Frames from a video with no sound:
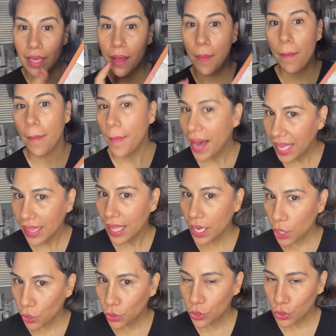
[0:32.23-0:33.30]
My
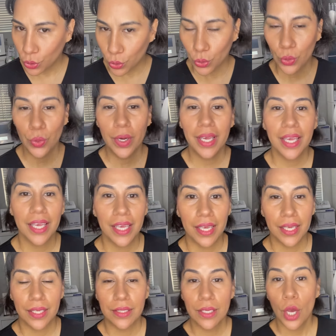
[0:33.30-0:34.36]
layer two
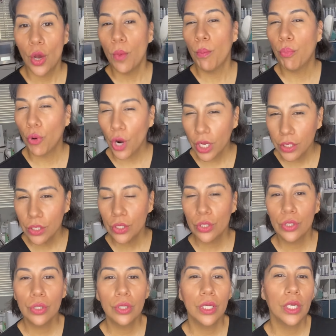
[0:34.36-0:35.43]
is
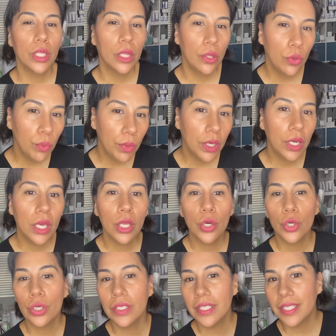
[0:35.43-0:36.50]
bronzer,
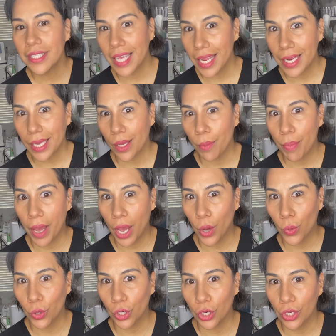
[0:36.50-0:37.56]
illuminator, setting
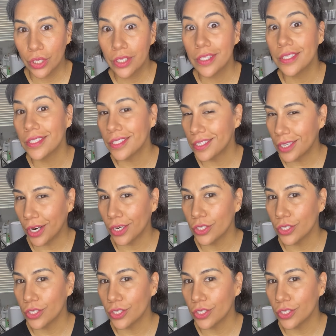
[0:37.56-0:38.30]
powder to start.